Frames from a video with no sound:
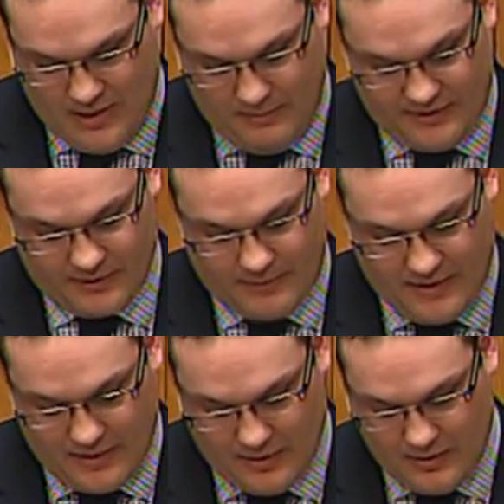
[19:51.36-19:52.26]
Mr.
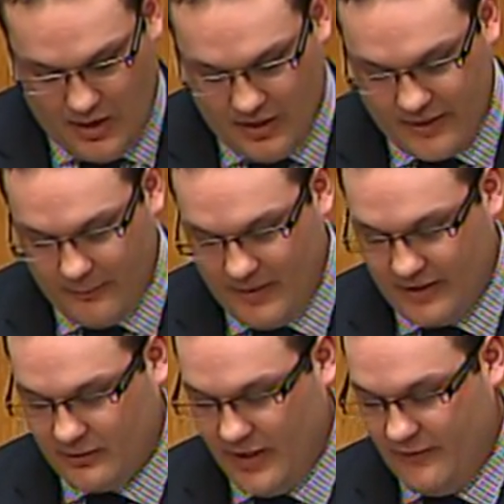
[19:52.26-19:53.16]
Speaker, our government
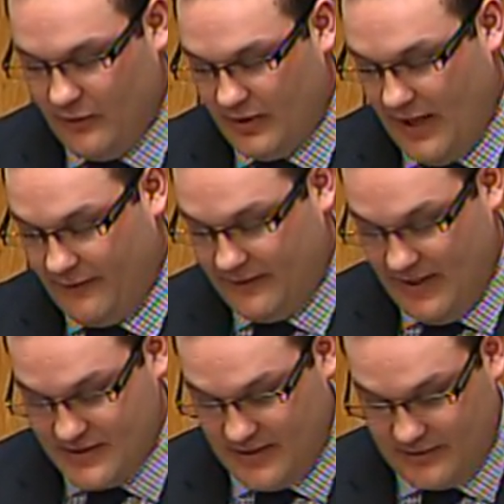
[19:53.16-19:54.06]
is grateful to have
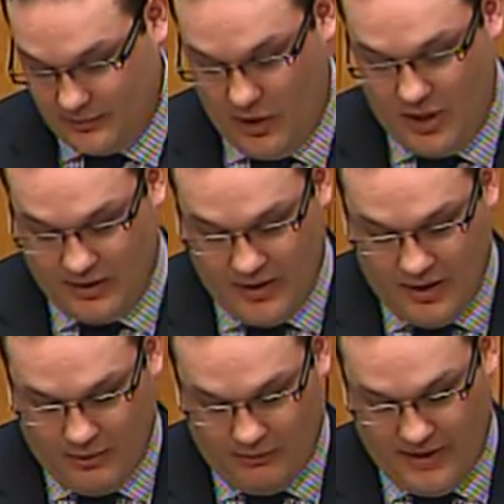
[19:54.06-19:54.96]
such a strong
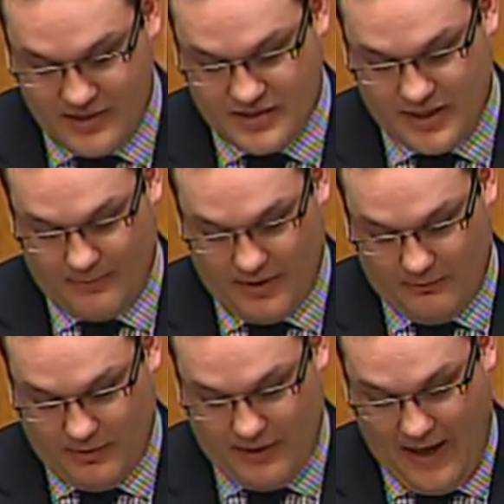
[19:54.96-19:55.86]
relationship
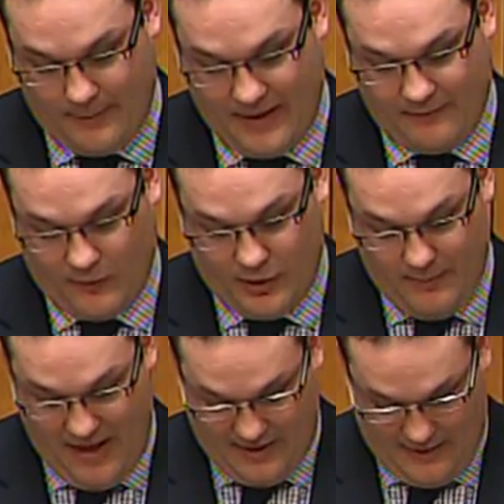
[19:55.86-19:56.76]
with Habitat for
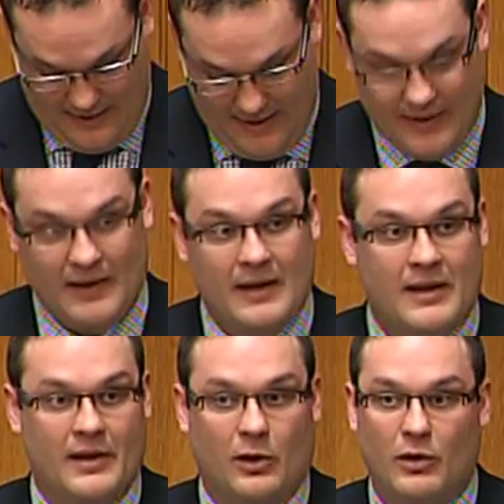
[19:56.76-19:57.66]
Humanity.
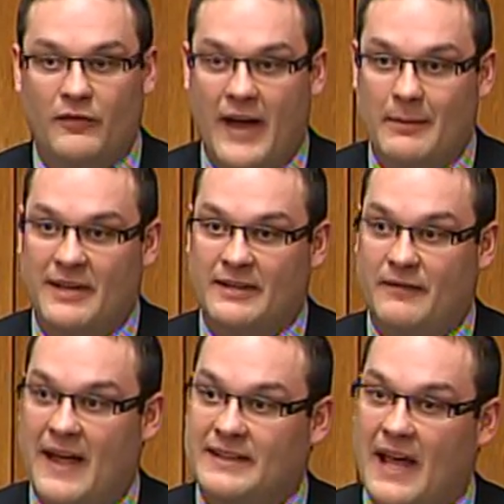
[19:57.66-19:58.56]
Their whole family is
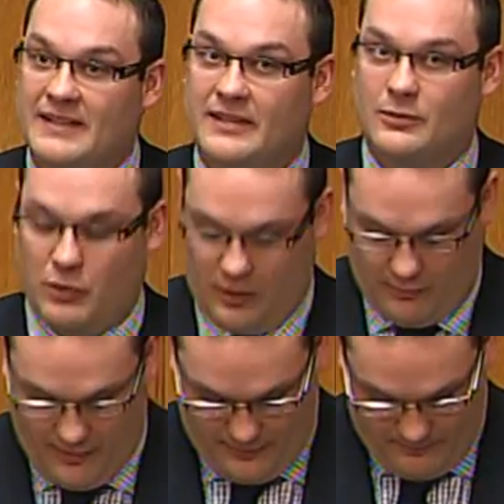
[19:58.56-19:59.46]
fantastic to work
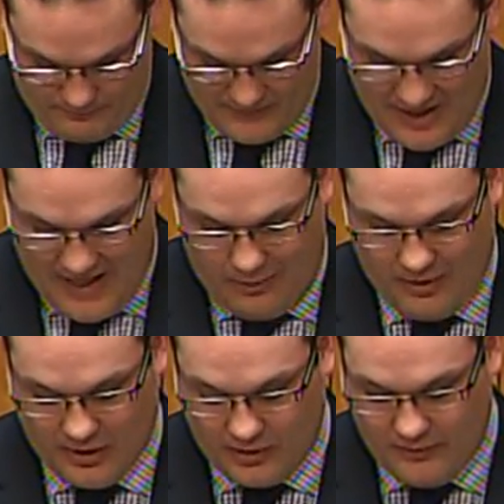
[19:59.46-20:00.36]
with. And we
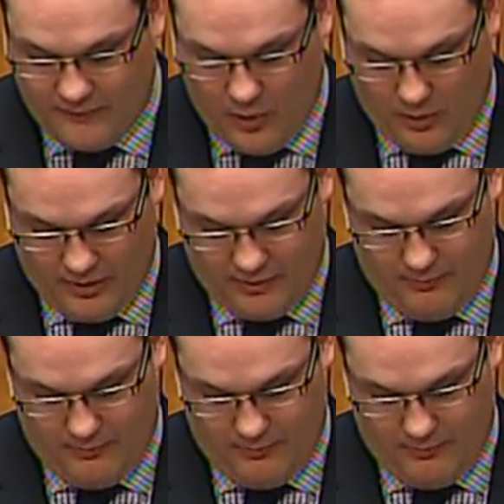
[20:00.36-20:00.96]
are looking forward to